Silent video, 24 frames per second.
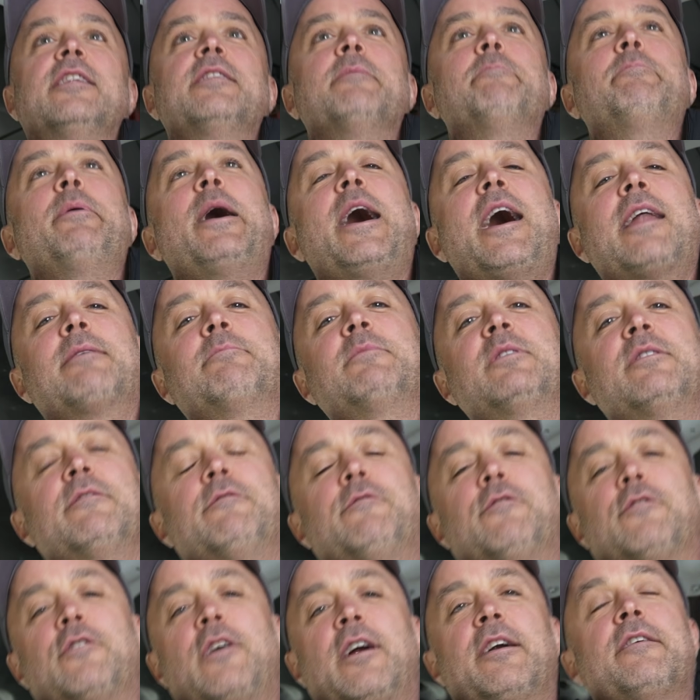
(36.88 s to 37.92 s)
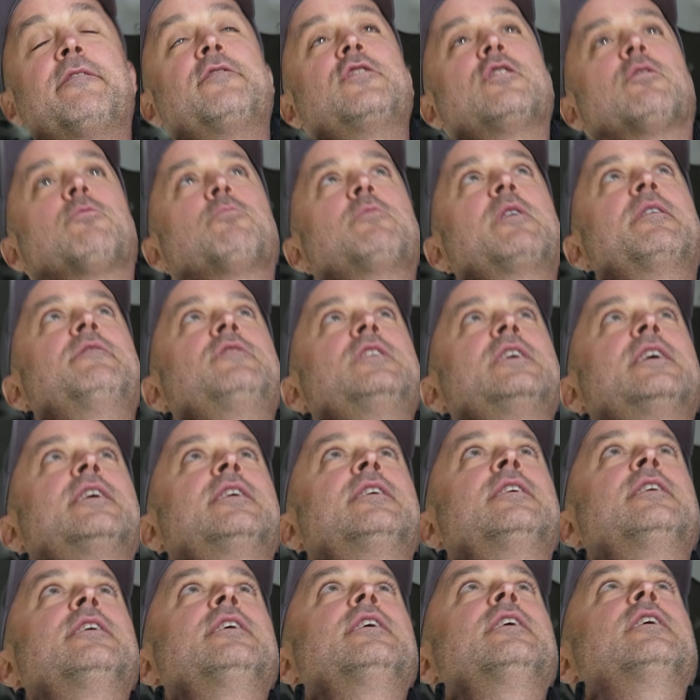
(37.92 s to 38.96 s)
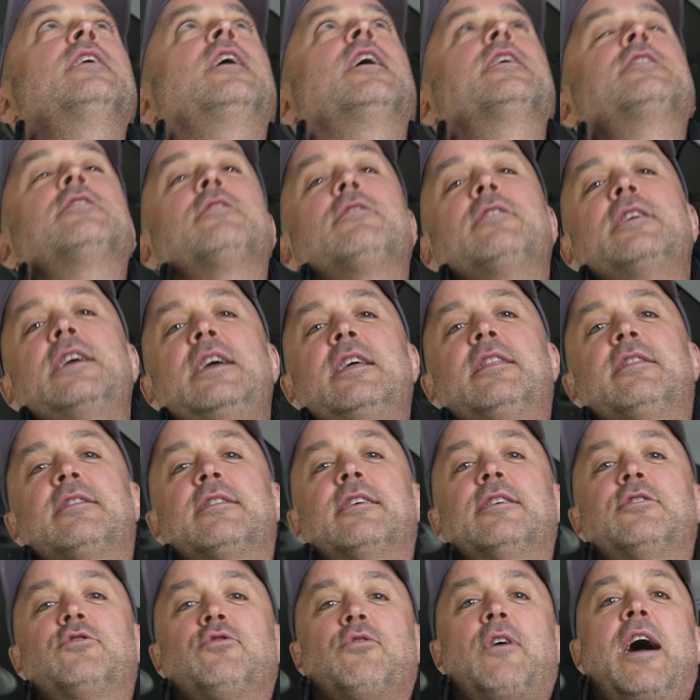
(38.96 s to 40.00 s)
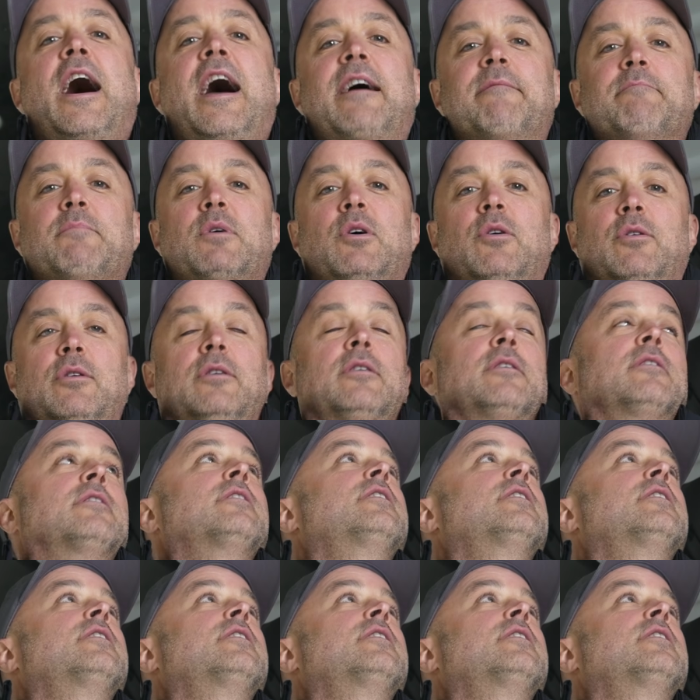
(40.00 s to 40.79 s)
the bottom of the front of your Rivian underneath the drive motor.